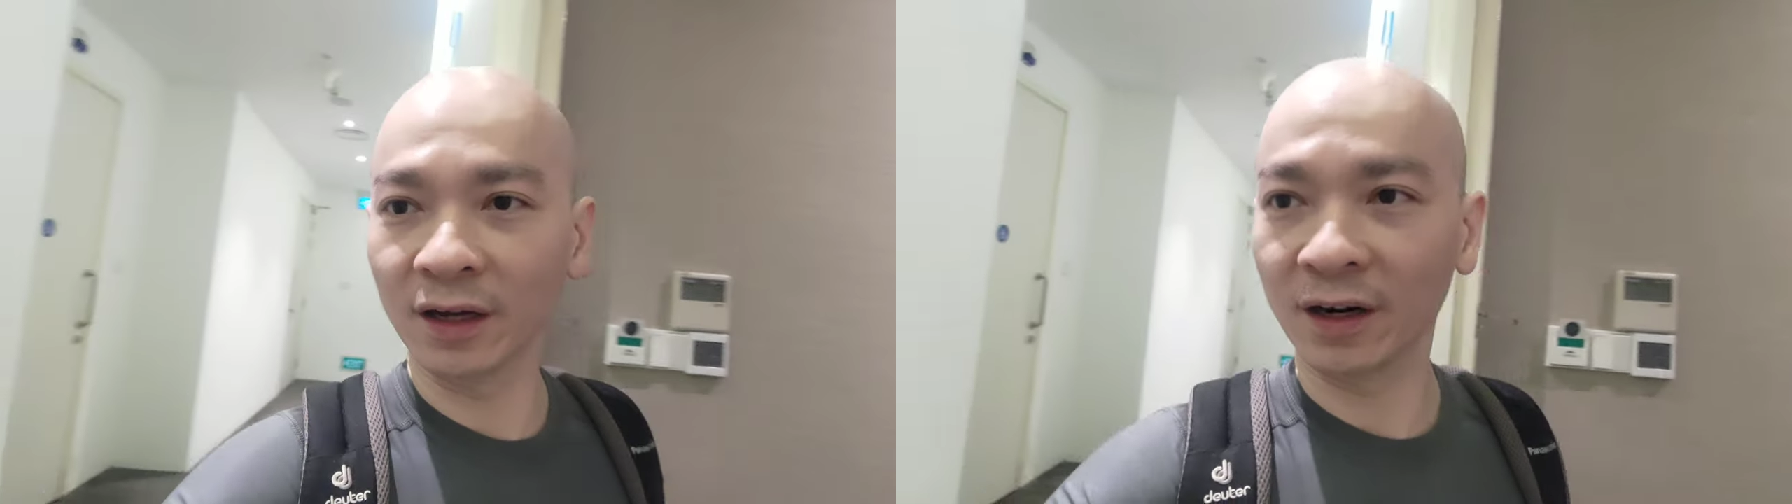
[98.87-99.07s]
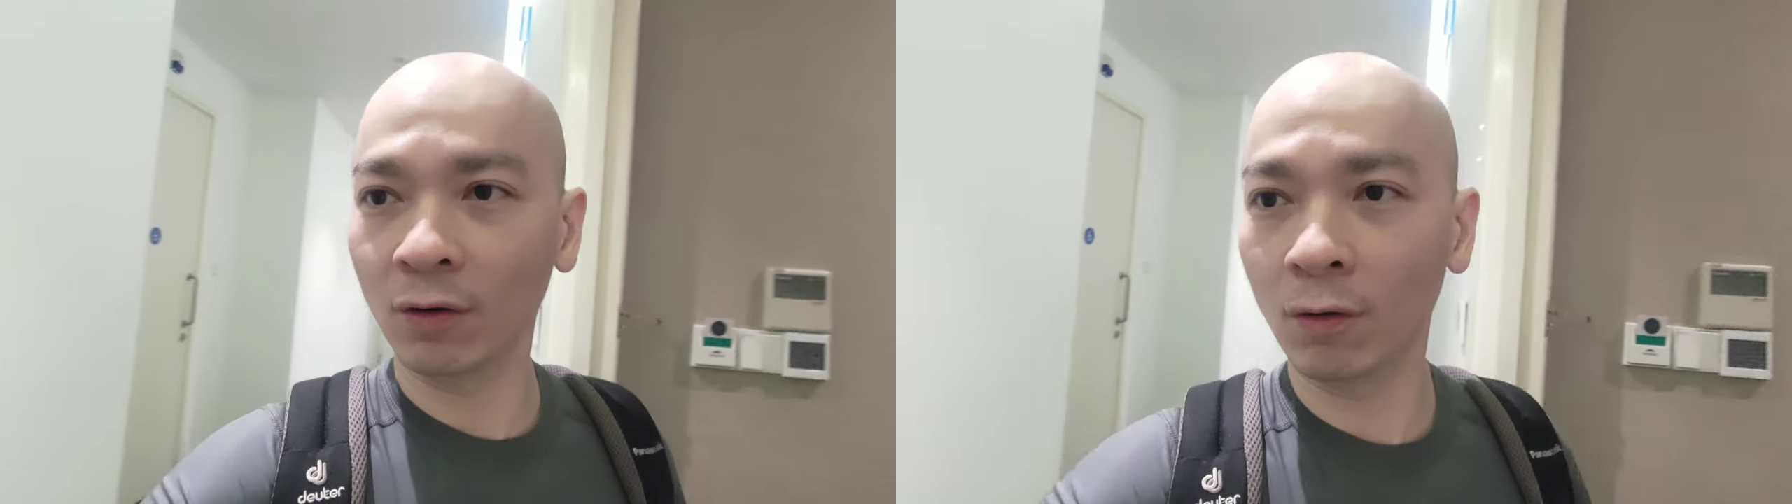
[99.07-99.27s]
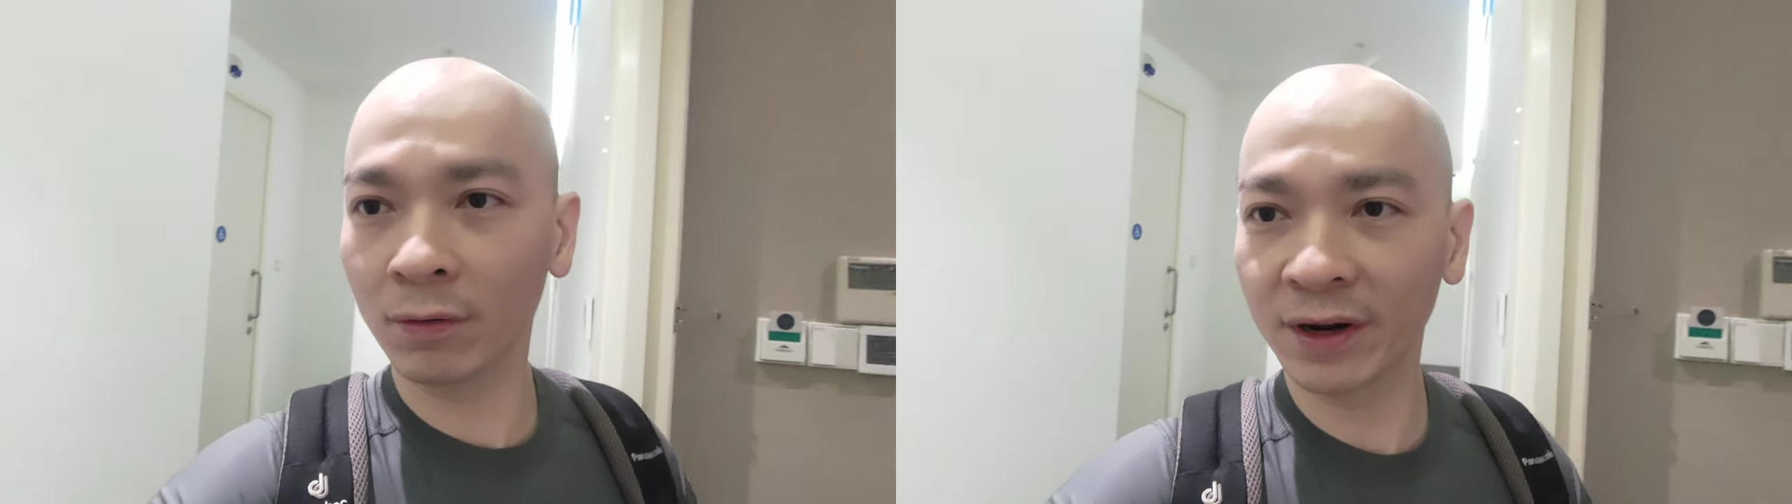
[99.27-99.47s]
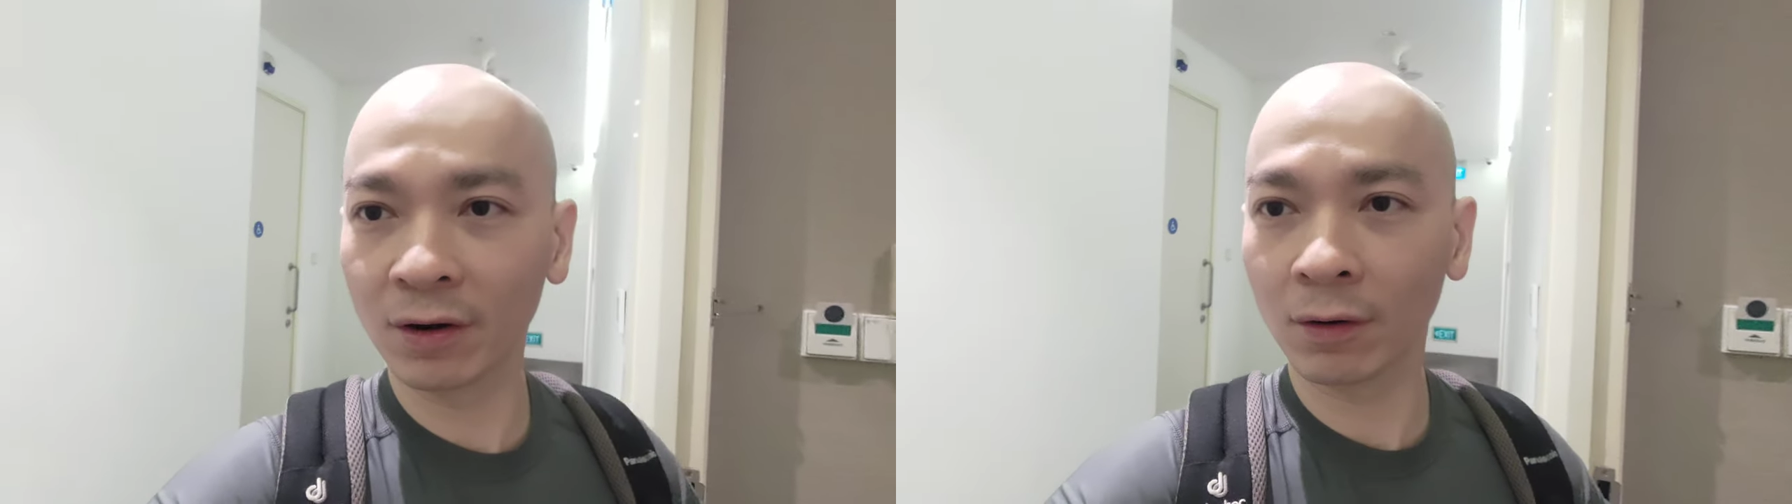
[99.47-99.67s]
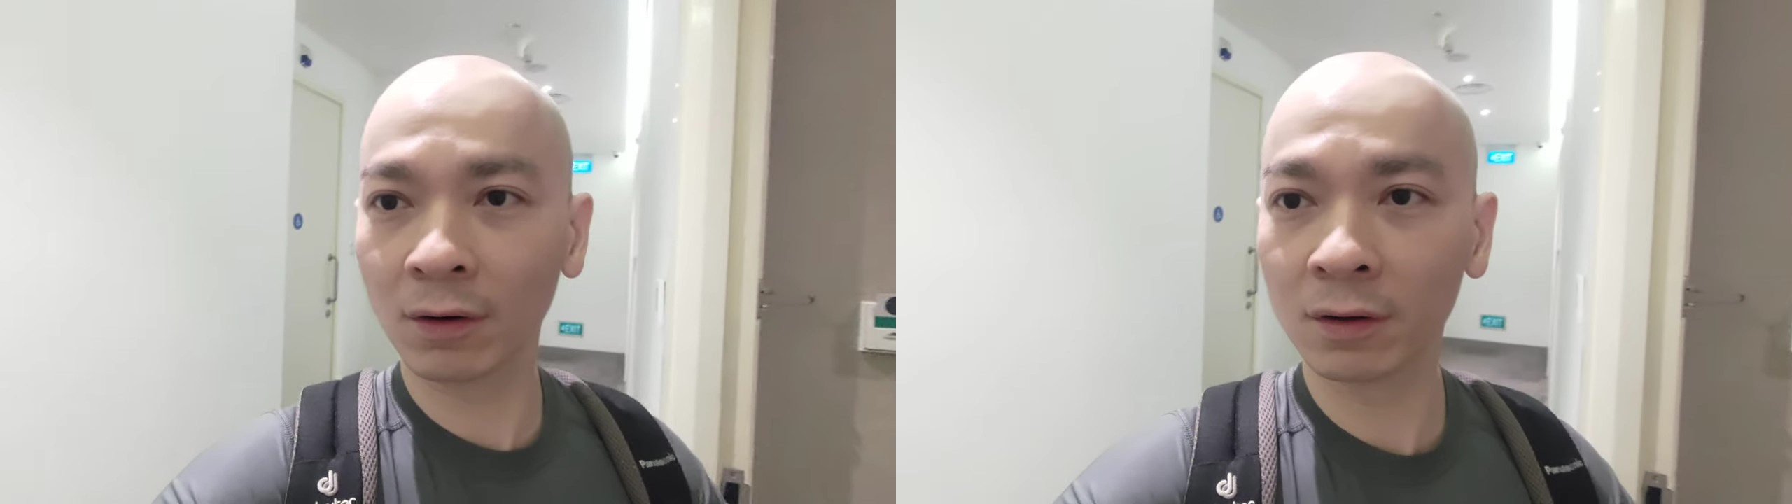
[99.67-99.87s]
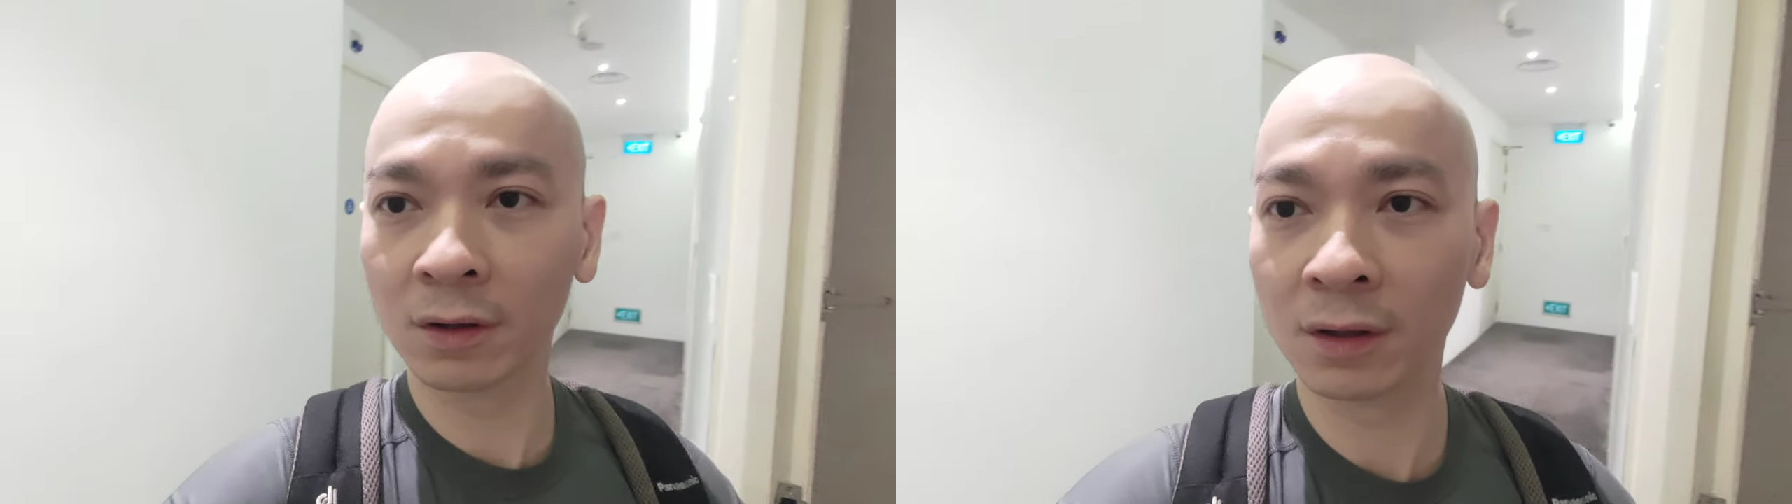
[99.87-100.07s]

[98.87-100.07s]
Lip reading: the corridor.